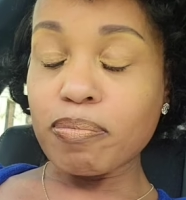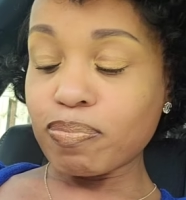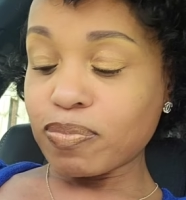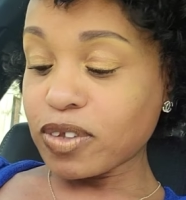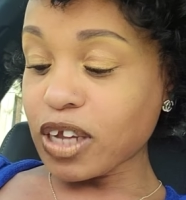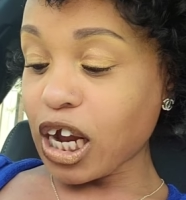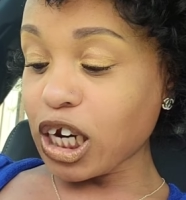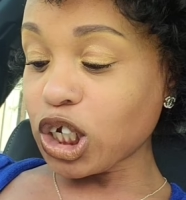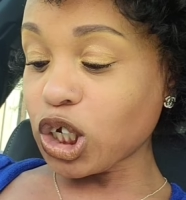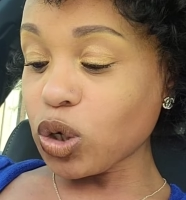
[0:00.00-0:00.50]

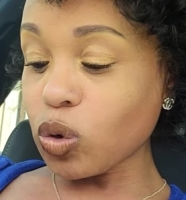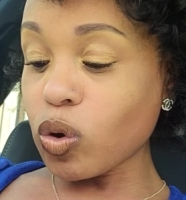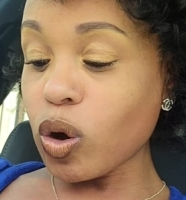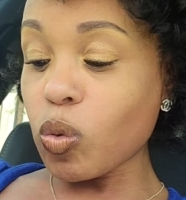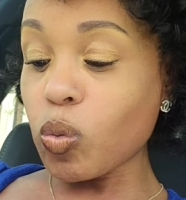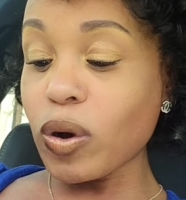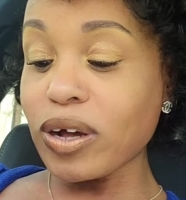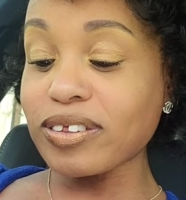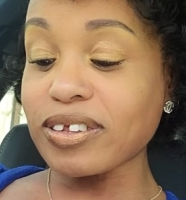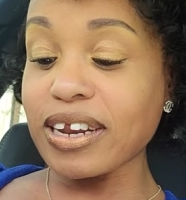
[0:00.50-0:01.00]

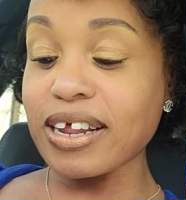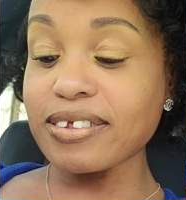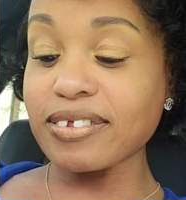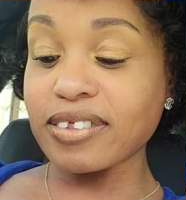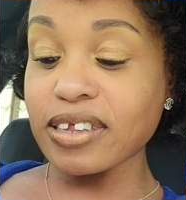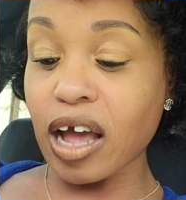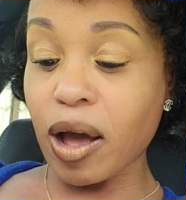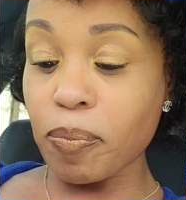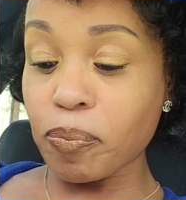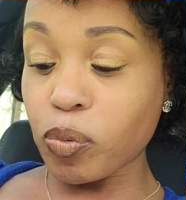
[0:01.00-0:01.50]
Yeshua was an
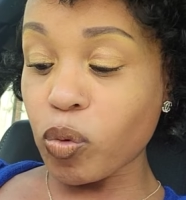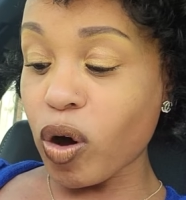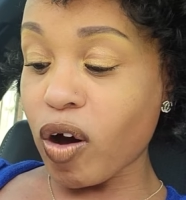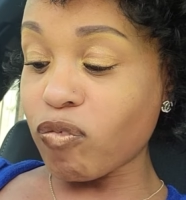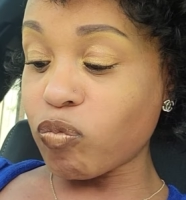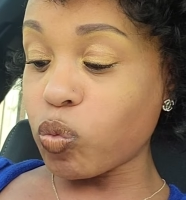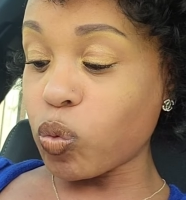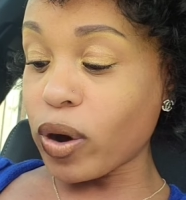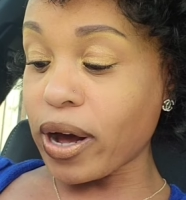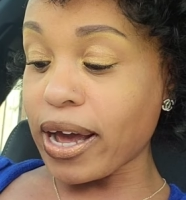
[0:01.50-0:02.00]
example
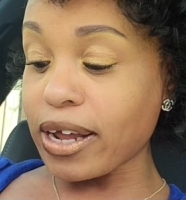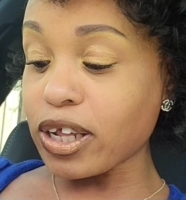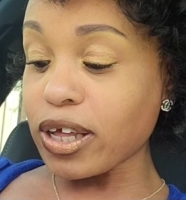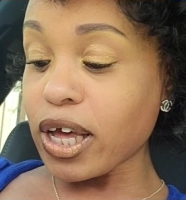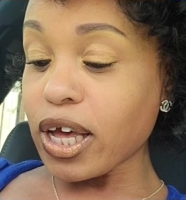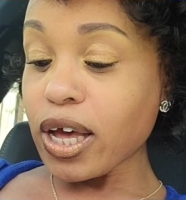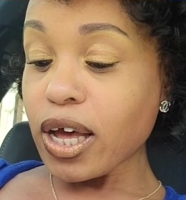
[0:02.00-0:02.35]
of what